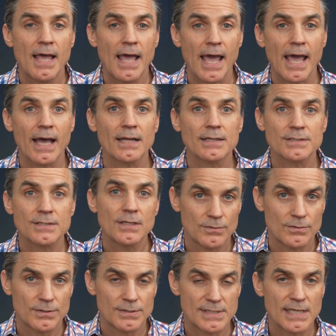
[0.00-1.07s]
and
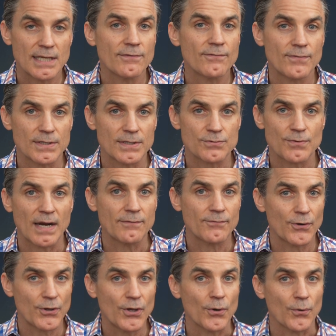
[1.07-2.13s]
see if it's right for
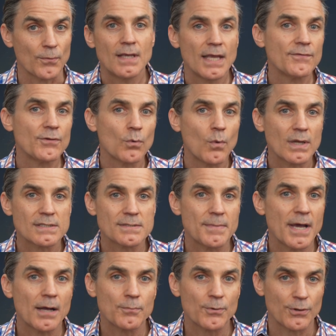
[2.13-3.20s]
you. If you want some
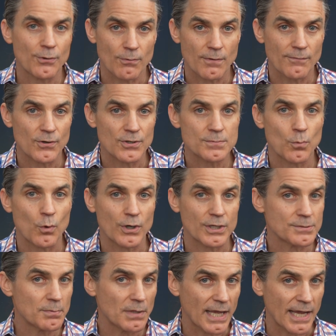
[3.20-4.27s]
help with your reverse mortgage
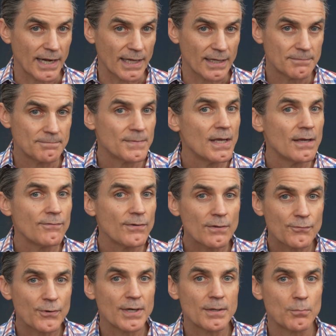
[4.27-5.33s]
planning, feel
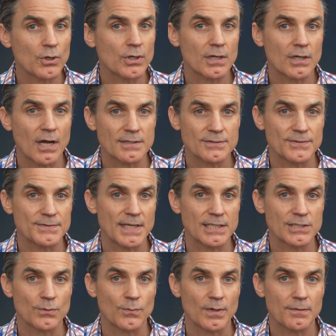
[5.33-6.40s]
free to book a
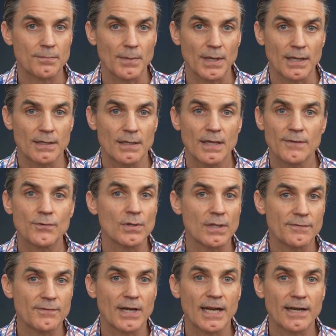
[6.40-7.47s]
consultation with me if you live
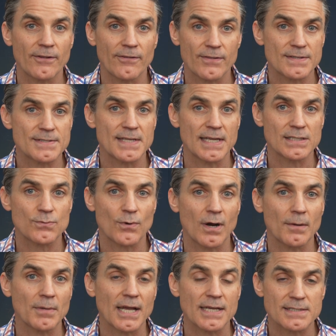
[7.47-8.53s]
in any of the states where I'm
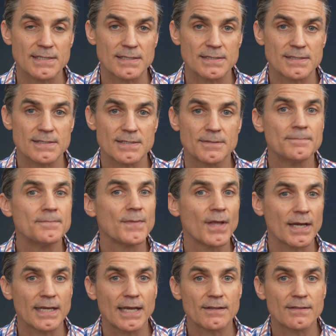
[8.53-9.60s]
licensed.
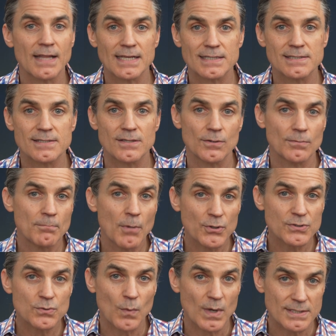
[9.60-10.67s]
Again, that's the
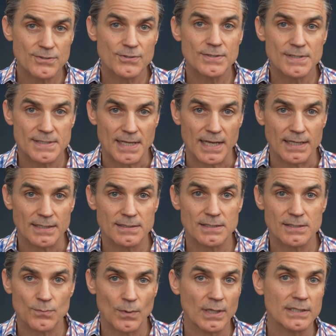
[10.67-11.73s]
most Western states,
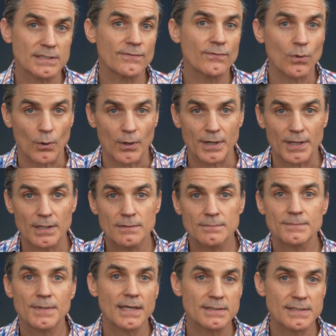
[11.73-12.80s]
as well as Florida and